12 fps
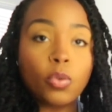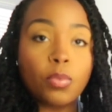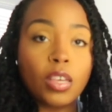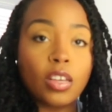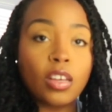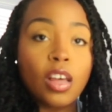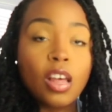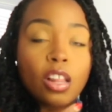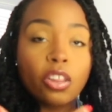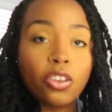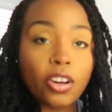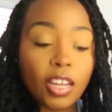you being
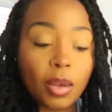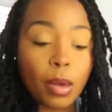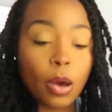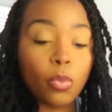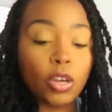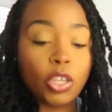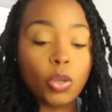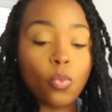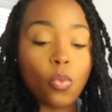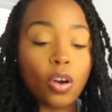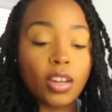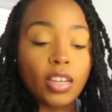learning about what you
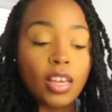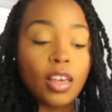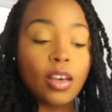want